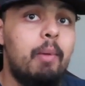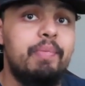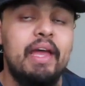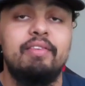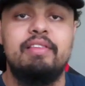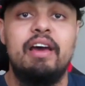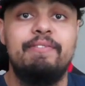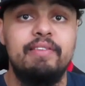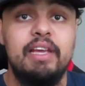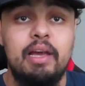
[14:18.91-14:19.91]
That's
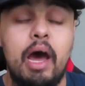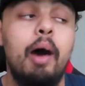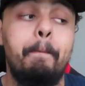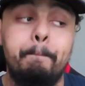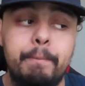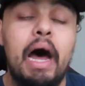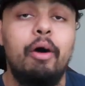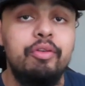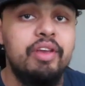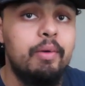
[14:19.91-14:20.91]
definitely, I
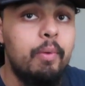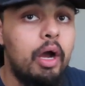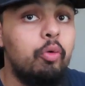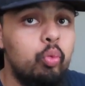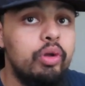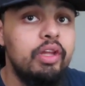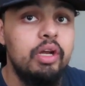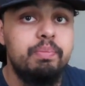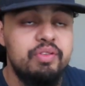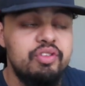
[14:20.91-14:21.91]
would say, a really
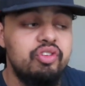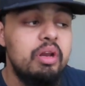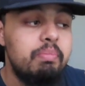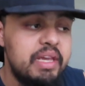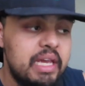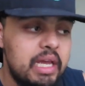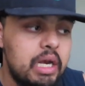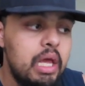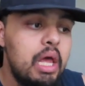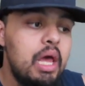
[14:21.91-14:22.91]
good position to be in.